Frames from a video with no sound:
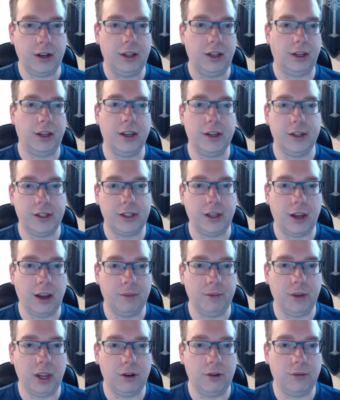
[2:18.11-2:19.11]
Because
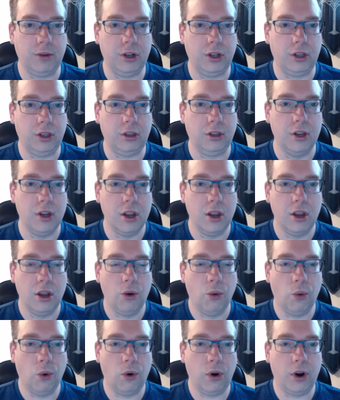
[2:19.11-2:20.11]
I'm getting real
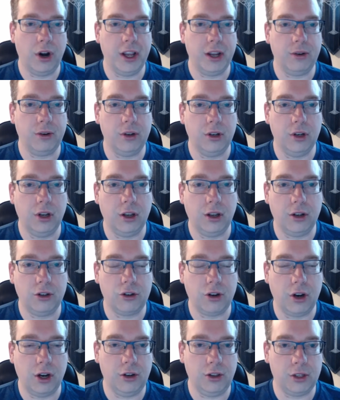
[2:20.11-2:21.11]
worn out
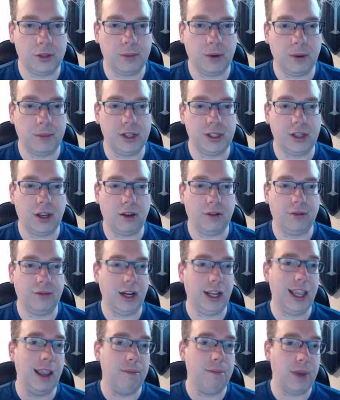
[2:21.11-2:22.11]
trying to do this by myself. And I
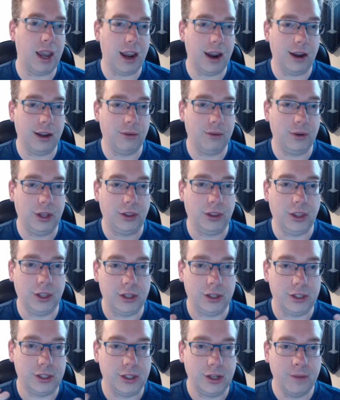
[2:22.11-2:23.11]
came back with
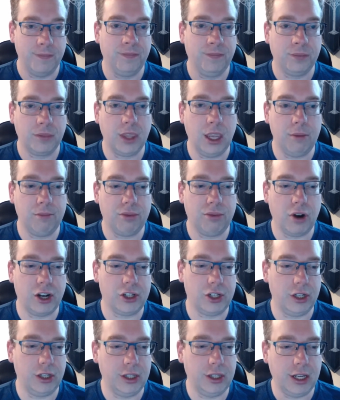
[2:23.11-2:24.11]
this
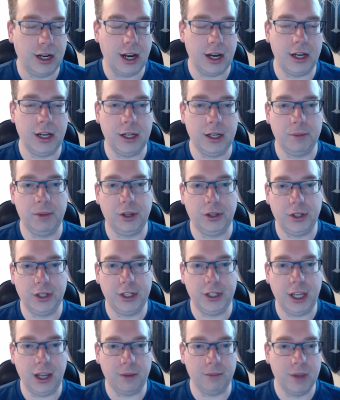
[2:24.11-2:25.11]
impression that I need to build a
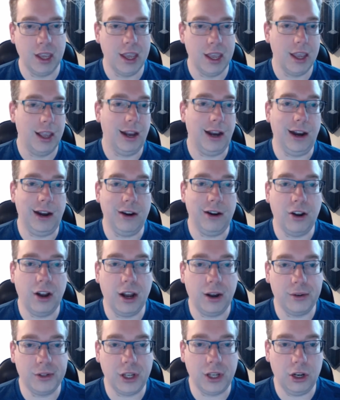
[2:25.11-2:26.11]
team. And I don't know
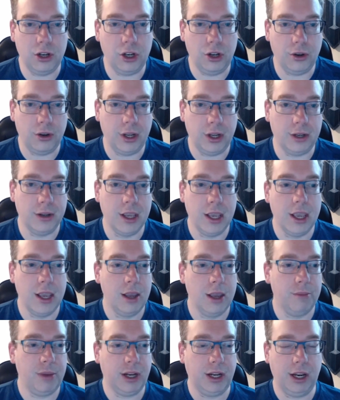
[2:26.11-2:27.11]
how I was going to do it,
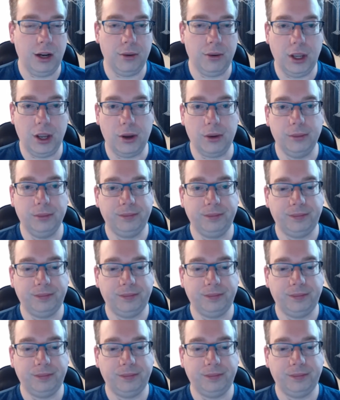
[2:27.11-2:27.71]
but here we go.